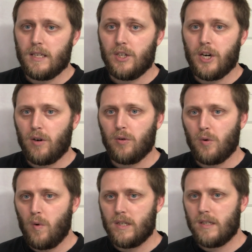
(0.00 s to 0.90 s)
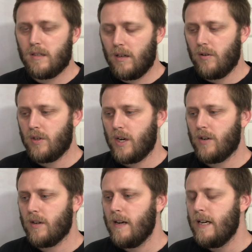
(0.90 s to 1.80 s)
shareholder wants to sell their
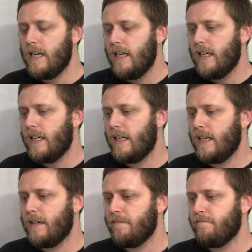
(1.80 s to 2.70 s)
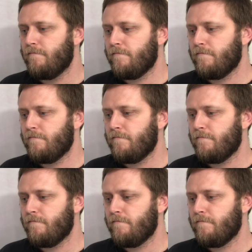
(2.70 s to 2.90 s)
shares. But